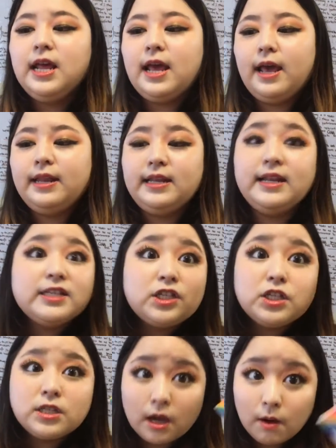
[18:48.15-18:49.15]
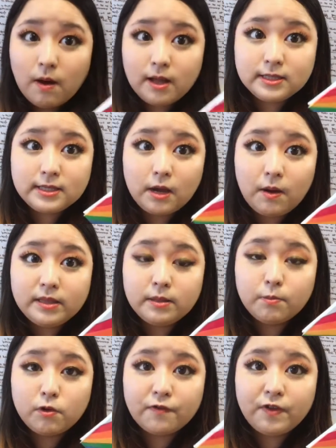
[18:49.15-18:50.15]
and it is still on sale at the
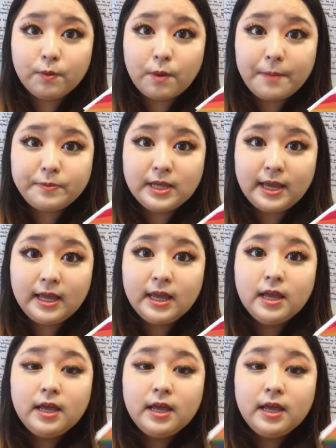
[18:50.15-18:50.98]
Morphe website,